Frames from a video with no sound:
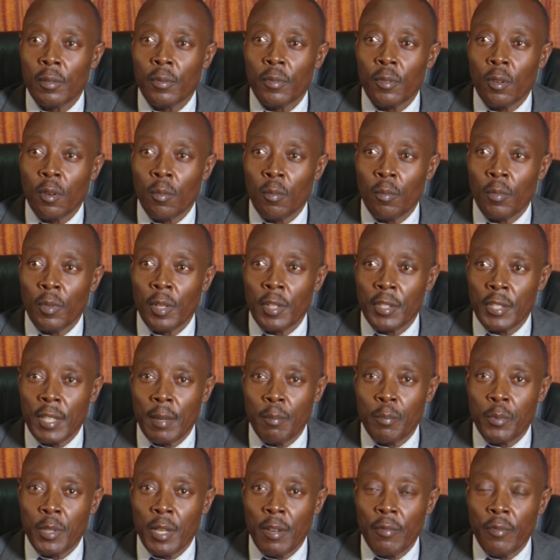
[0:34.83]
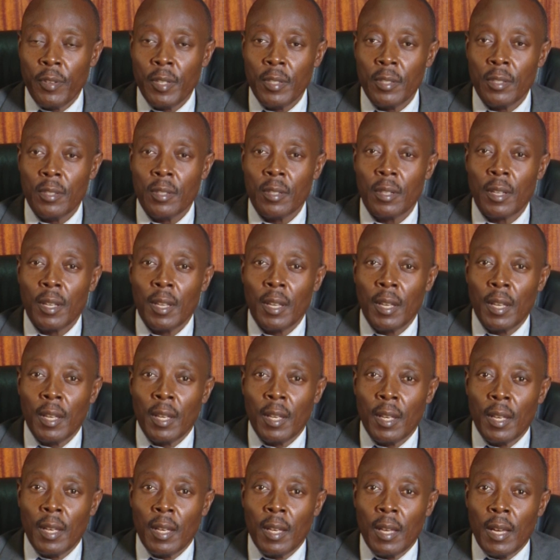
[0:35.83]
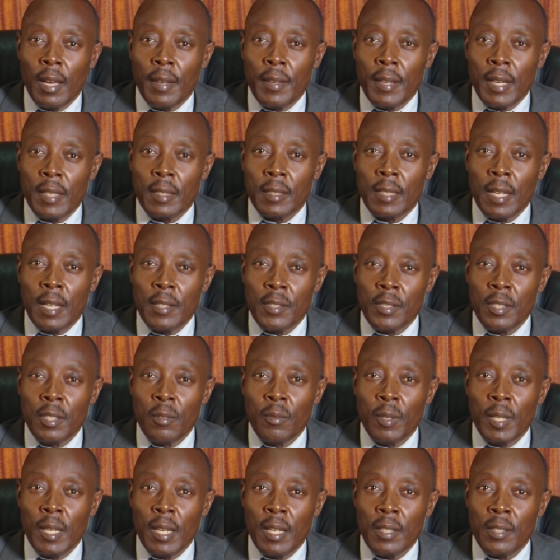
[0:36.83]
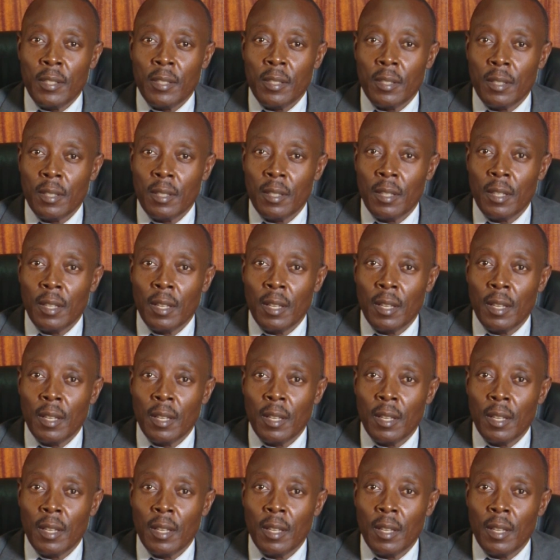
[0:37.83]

from the subsurface, and that has given us